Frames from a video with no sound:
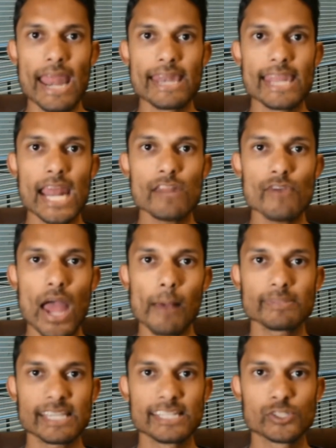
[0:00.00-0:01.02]
Native
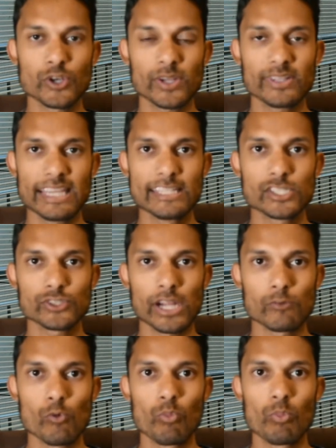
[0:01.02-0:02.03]
apps can directly
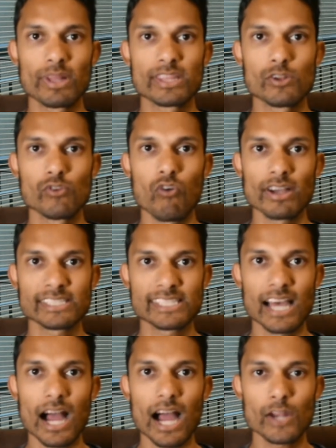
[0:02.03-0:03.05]
interact with the device's
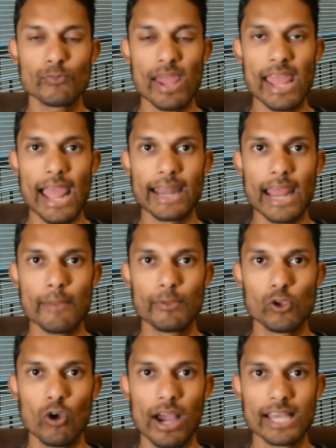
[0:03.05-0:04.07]
hardware and
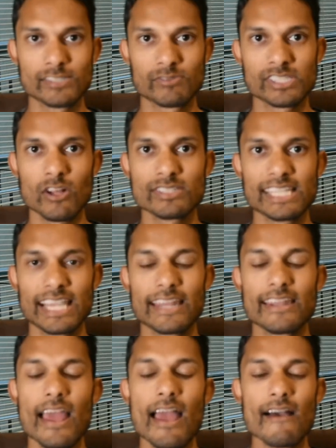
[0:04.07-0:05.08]
APIs, resulting
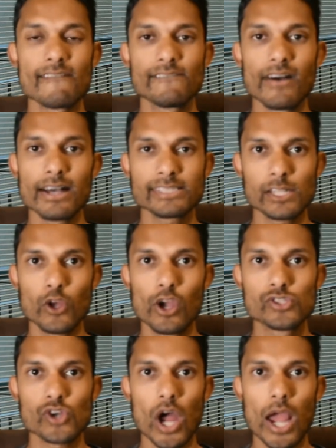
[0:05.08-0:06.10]
in faster
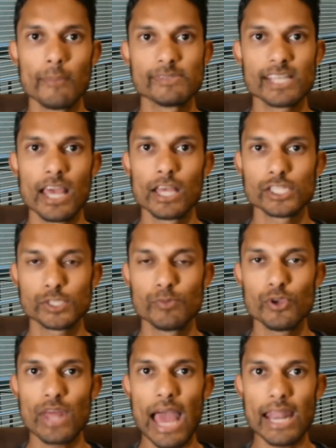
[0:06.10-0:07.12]
load times,
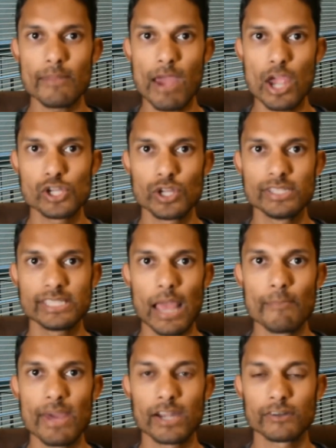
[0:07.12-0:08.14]
smoother animations,
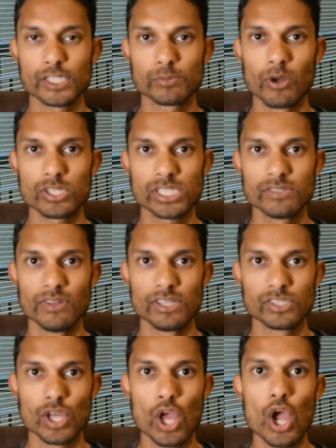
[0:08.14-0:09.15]
and better
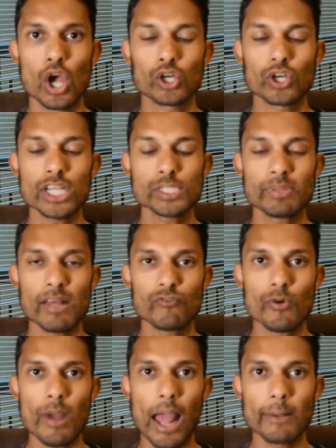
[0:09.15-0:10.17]
responsiveness.
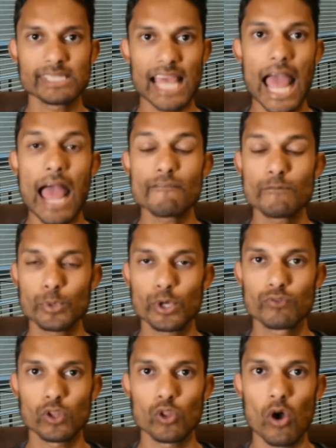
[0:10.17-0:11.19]
Cross-platform apps have
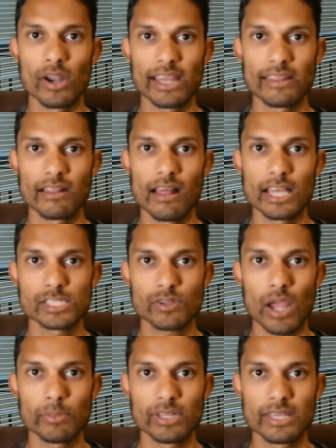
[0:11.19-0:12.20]
improved a lot in the last
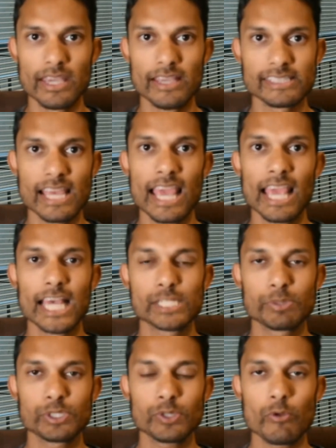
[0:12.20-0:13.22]
couple of years,
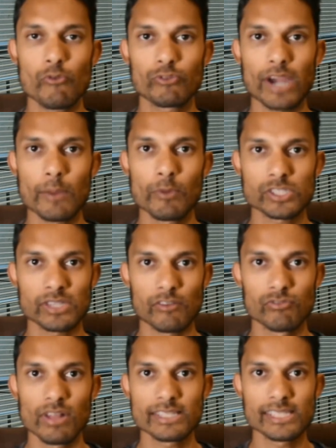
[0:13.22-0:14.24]
especially with frameworks like
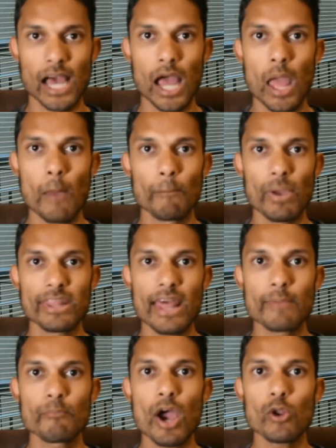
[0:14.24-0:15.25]
Flutter, but
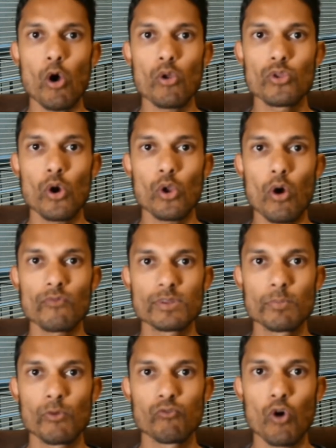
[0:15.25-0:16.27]
they might not
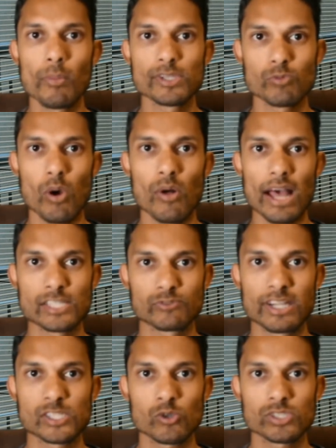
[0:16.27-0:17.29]
often perform as well
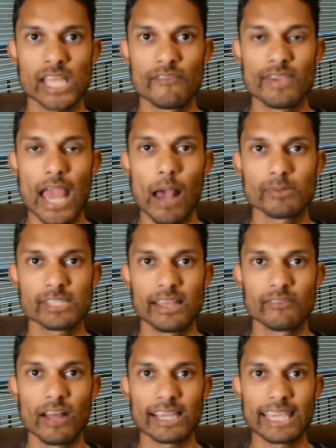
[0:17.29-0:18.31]
as resource-heavy apps
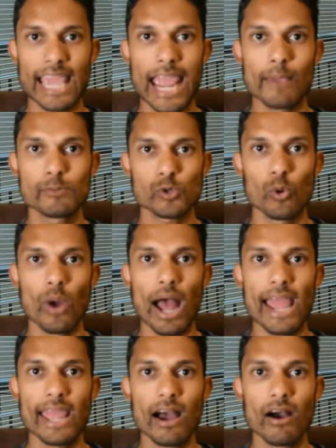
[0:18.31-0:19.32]
like games or
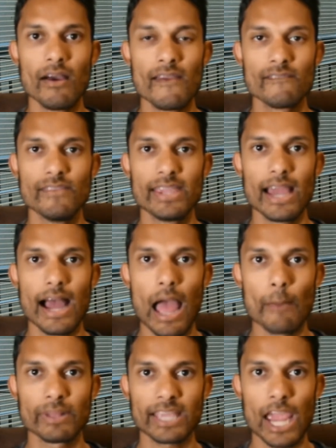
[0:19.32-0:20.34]
AR, VR
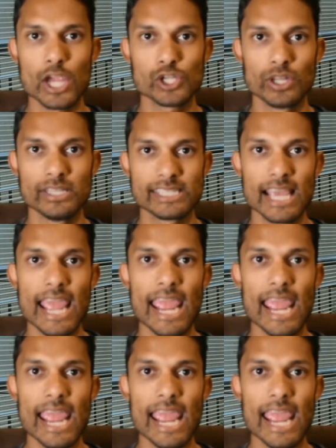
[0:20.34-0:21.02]
applications.